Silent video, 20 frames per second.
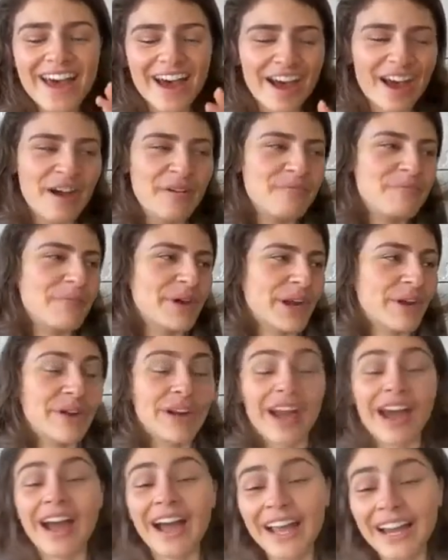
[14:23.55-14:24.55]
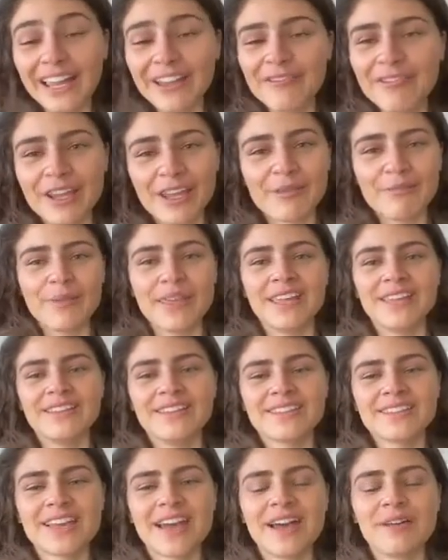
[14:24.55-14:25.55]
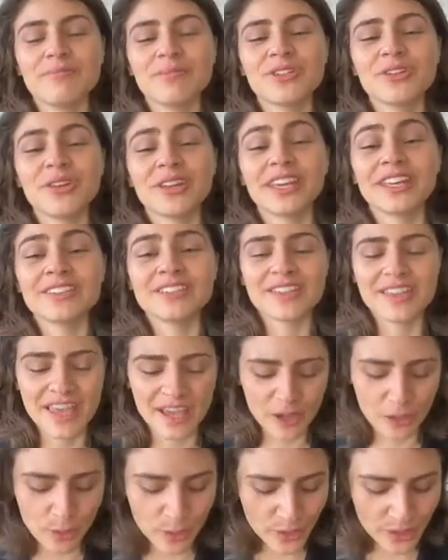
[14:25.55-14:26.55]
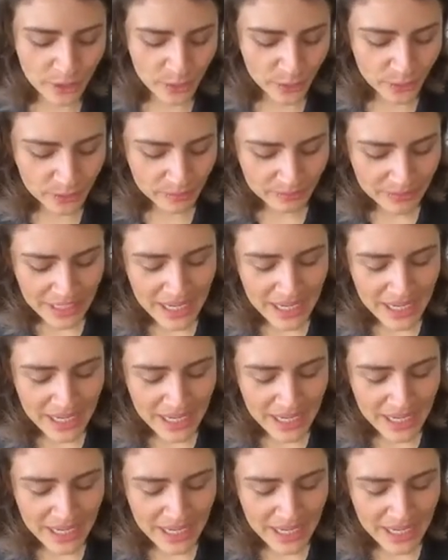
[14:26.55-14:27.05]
but I would highly recommend tuning into that kōrero.